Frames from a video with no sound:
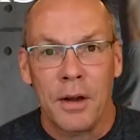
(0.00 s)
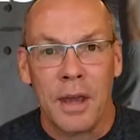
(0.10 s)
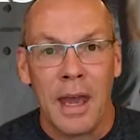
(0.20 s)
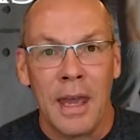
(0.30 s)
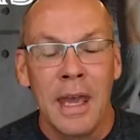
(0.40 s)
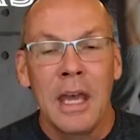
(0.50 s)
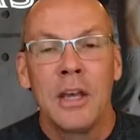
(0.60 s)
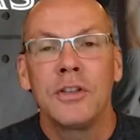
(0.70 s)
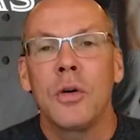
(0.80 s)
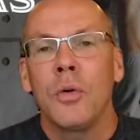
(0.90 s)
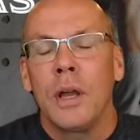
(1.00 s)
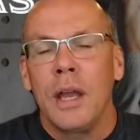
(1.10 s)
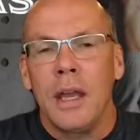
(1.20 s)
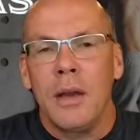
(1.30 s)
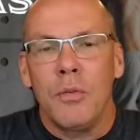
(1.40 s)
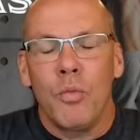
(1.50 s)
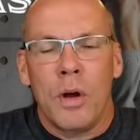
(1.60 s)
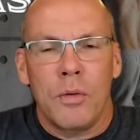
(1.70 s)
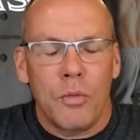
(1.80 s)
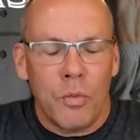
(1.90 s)
Okay. So
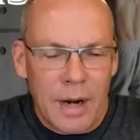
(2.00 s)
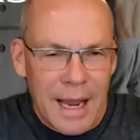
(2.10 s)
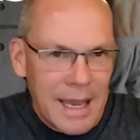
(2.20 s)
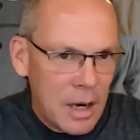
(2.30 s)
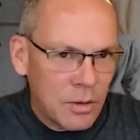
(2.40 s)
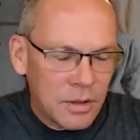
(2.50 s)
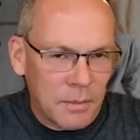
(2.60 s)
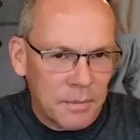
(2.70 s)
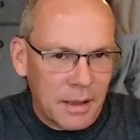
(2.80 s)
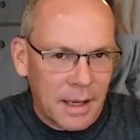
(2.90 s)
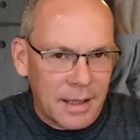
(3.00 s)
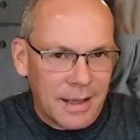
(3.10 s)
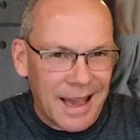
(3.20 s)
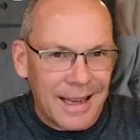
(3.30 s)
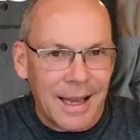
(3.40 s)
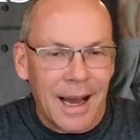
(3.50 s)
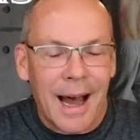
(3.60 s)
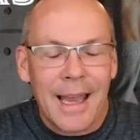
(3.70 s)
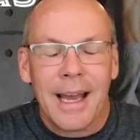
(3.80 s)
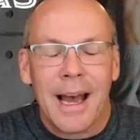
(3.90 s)
when I hear something like that,
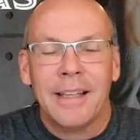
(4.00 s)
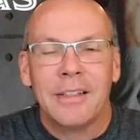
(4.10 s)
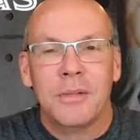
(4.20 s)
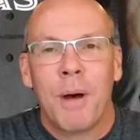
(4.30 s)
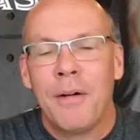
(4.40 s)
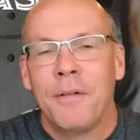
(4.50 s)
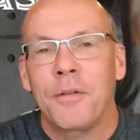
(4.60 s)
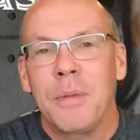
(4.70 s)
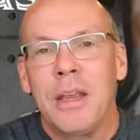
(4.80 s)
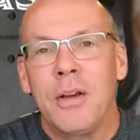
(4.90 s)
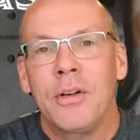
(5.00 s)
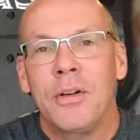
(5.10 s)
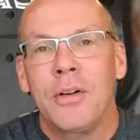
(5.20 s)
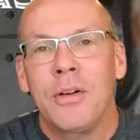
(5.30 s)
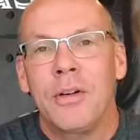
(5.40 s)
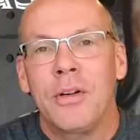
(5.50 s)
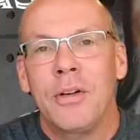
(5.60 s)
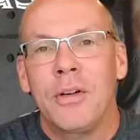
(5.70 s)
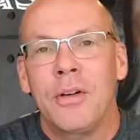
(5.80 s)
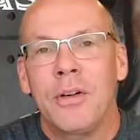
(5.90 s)
I smile from ear
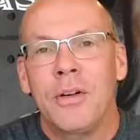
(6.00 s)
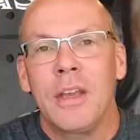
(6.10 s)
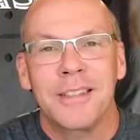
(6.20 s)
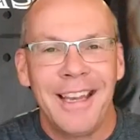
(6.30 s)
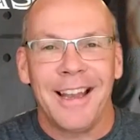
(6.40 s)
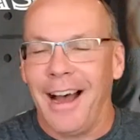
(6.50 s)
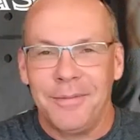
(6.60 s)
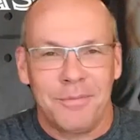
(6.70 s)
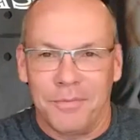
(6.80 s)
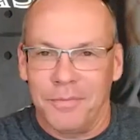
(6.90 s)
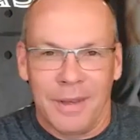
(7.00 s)
to ear, because